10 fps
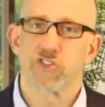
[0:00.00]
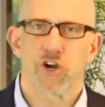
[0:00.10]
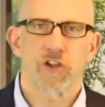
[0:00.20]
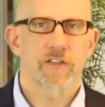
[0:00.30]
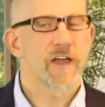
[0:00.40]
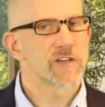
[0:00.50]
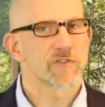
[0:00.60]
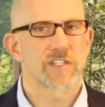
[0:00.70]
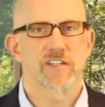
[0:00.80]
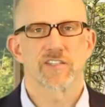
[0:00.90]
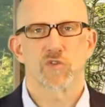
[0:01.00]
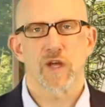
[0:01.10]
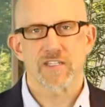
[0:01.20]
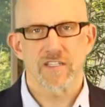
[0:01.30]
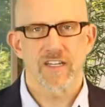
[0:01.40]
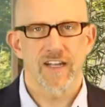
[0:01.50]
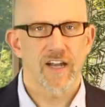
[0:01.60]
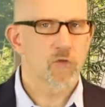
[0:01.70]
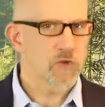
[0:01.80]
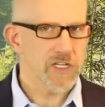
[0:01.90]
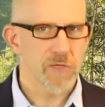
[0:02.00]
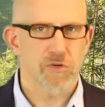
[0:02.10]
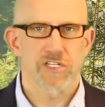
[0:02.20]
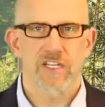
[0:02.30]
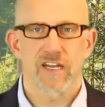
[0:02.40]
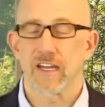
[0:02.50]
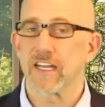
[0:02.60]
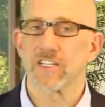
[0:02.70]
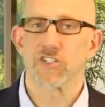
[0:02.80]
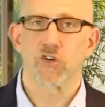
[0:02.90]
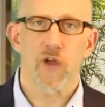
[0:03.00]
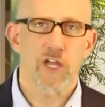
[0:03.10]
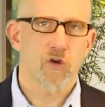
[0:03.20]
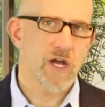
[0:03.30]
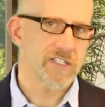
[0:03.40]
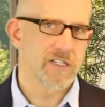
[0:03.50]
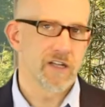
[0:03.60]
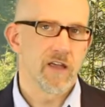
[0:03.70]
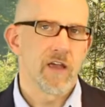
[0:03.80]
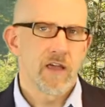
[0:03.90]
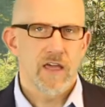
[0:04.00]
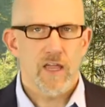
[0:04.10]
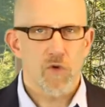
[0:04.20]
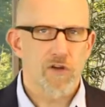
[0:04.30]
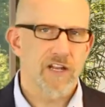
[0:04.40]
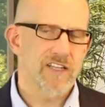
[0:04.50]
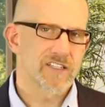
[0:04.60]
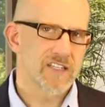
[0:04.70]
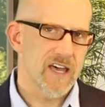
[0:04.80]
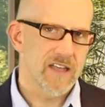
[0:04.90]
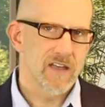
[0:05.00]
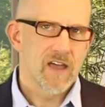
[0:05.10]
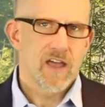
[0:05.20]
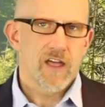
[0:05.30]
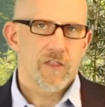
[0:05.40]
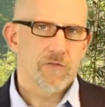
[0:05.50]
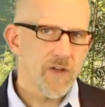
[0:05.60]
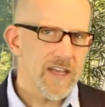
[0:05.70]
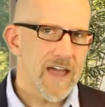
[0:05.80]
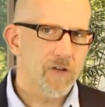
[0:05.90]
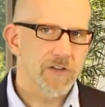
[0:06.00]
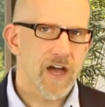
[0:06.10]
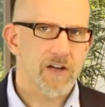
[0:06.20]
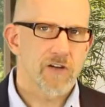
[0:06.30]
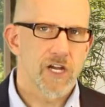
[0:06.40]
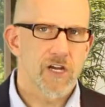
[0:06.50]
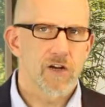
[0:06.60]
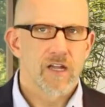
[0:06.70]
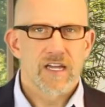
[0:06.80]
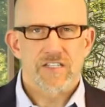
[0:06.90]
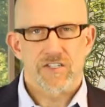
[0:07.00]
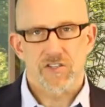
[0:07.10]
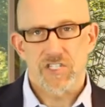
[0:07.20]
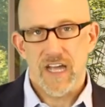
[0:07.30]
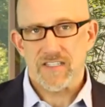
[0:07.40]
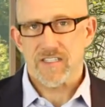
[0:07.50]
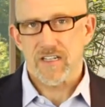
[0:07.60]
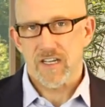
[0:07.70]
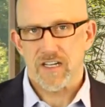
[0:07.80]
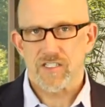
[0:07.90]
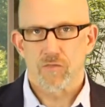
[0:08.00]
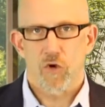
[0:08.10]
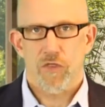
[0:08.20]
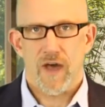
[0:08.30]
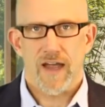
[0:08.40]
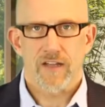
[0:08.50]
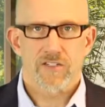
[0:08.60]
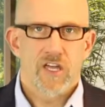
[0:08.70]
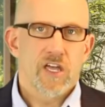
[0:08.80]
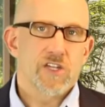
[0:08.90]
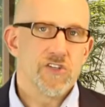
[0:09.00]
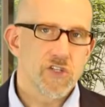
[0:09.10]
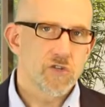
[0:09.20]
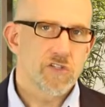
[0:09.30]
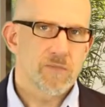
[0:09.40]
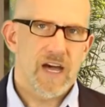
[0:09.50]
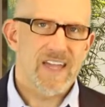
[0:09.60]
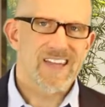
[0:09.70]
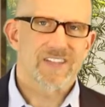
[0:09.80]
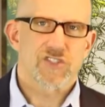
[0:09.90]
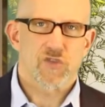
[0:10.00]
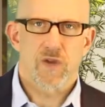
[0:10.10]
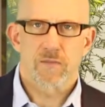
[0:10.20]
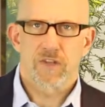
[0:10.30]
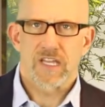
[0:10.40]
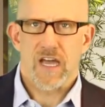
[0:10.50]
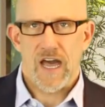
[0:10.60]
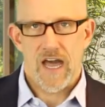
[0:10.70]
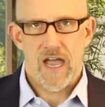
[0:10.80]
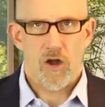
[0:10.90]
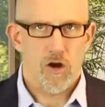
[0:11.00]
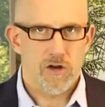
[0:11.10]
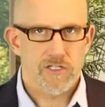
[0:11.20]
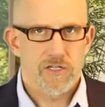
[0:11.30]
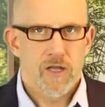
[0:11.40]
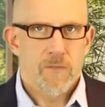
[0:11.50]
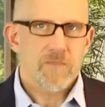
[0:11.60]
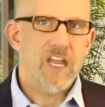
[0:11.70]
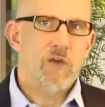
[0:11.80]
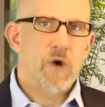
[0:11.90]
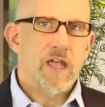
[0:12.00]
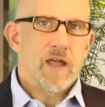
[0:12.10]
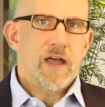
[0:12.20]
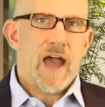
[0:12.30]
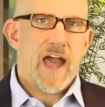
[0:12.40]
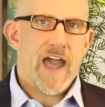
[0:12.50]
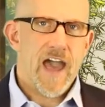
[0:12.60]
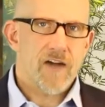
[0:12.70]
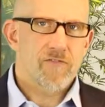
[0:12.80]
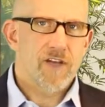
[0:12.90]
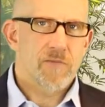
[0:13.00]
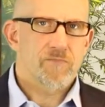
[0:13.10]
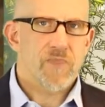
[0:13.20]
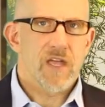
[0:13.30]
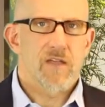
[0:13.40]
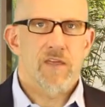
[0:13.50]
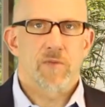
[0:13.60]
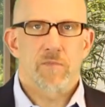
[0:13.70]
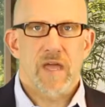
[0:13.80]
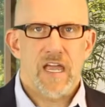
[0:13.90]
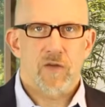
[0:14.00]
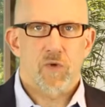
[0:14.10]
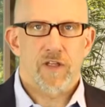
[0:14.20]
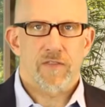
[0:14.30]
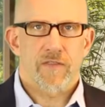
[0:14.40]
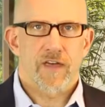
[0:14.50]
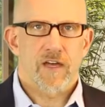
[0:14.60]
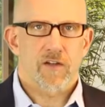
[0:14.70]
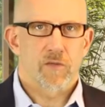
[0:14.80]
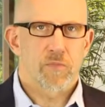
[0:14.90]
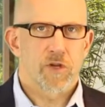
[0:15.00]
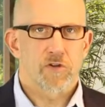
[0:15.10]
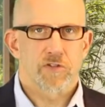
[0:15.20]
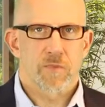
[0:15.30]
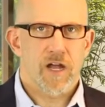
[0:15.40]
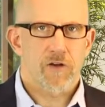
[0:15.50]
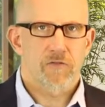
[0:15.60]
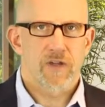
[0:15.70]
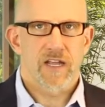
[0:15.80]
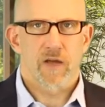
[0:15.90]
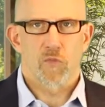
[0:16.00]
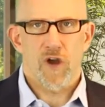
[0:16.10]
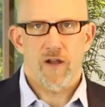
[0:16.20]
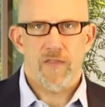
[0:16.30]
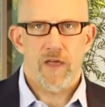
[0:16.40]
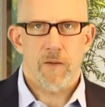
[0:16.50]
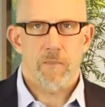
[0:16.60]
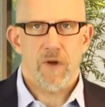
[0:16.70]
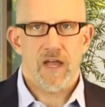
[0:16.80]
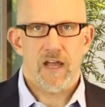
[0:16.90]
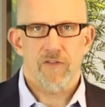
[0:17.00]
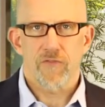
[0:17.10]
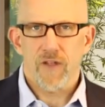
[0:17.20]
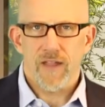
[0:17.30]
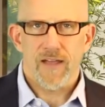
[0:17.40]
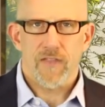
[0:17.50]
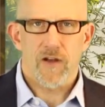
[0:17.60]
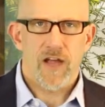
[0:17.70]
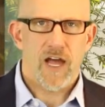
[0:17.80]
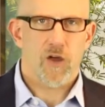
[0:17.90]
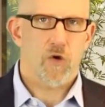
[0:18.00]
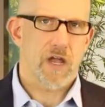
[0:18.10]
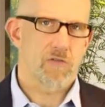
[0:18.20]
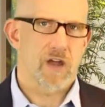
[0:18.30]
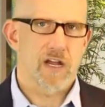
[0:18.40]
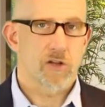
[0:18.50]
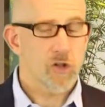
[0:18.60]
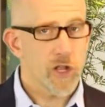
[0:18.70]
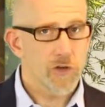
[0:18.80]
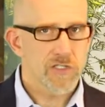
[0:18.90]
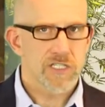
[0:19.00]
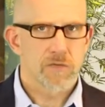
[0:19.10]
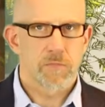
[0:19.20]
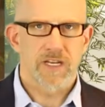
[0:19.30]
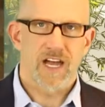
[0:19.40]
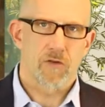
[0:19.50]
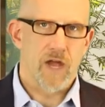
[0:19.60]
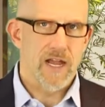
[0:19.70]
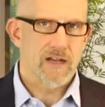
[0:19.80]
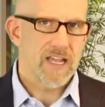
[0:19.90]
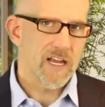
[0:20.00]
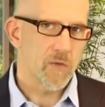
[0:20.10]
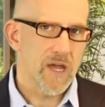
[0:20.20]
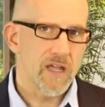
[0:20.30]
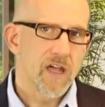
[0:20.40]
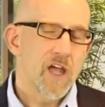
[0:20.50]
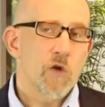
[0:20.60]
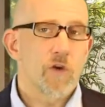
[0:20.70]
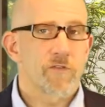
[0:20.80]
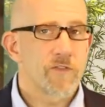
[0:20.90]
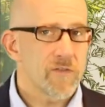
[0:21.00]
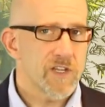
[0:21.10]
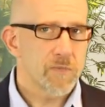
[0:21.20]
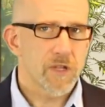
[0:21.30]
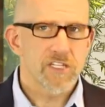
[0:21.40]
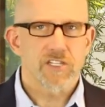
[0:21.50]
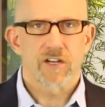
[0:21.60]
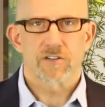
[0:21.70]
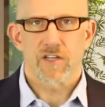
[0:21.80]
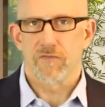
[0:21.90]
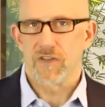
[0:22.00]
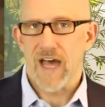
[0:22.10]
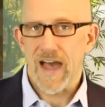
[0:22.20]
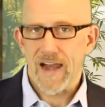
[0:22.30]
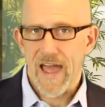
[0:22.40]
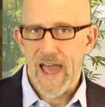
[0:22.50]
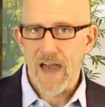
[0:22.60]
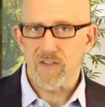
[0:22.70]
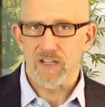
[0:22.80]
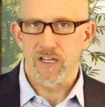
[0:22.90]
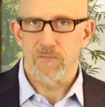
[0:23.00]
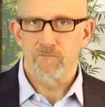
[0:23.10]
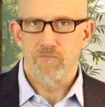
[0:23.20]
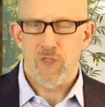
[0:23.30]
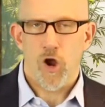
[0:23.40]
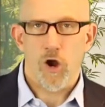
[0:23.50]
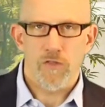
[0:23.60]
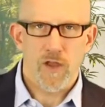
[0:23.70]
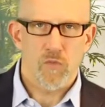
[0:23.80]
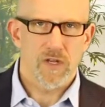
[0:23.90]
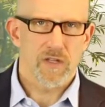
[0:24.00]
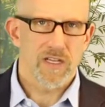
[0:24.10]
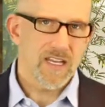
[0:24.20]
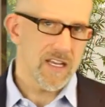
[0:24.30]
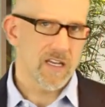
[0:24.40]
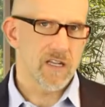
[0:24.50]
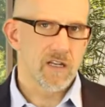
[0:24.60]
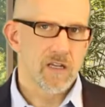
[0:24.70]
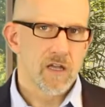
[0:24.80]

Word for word: Charlie, thanks for sending this question in. I really appreciate it. It is a great question. He wrote in and said, The foot and ankle doctor here suggested custom orthotics due to my extremely high arch. Anyway, I have them. Uh, they've been made with uh, computer tomography and I'm wearing them, but I feel like they're not quite right. Close, but not right. Anyway, with 50 plus years of not having them, are they really needed?